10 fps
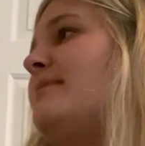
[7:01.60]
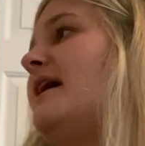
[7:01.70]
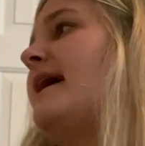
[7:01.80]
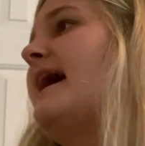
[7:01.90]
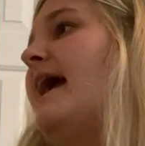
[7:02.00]

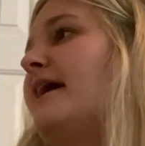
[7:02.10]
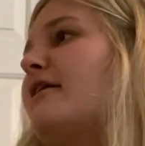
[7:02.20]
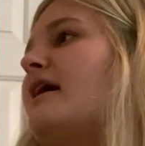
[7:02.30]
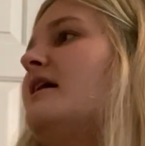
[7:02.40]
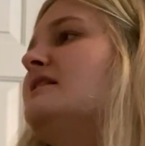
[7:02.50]
being
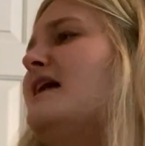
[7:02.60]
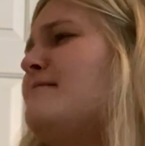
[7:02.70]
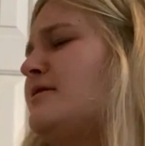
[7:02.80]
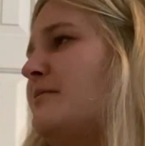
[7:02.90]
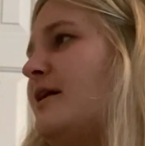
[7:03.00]
angry.
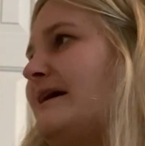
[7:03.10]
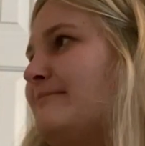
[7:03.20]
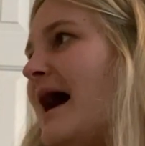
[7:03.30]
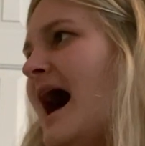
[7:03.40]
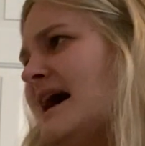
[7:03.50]
Lemon meringue
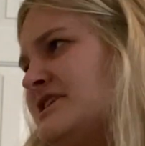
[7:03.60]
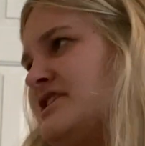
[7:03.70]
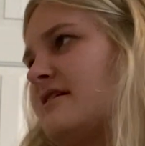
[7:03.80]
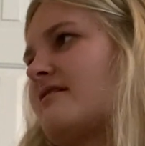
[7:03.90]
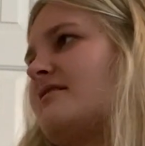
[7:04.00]
pie,
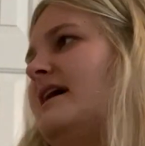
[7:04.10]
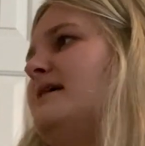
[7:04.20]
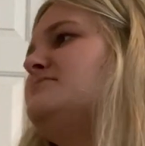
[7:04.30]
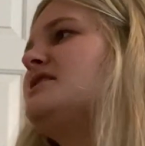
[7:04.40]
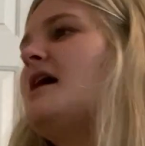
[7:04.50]
she
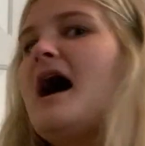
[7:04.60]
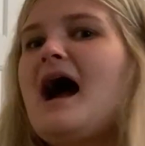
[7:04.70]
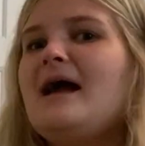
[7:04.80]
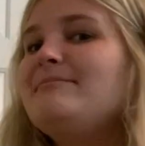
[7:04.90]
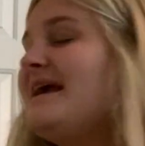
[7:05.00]
exclaimed.
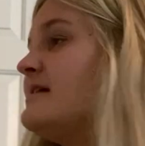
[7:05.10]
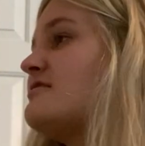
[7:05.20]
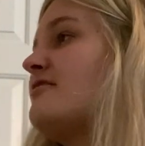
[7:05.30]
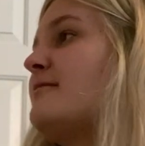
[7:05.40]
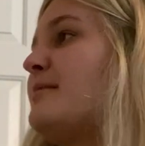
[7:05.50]
I made it
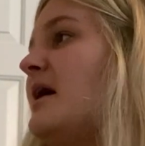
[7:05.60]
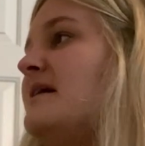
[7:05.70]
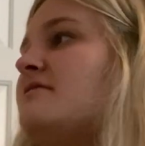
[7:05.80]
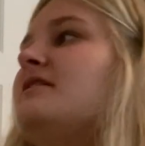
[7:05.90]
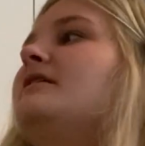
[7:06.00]
to
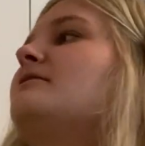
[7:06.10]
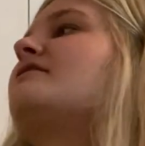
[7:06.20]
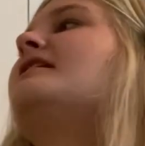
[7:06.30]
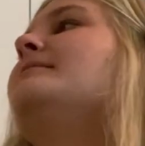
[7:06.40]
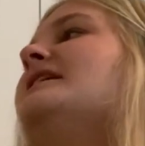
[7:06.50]
surprise you,
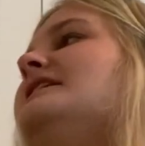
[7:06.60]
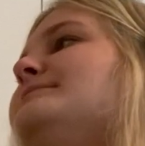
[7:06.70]
said Amelia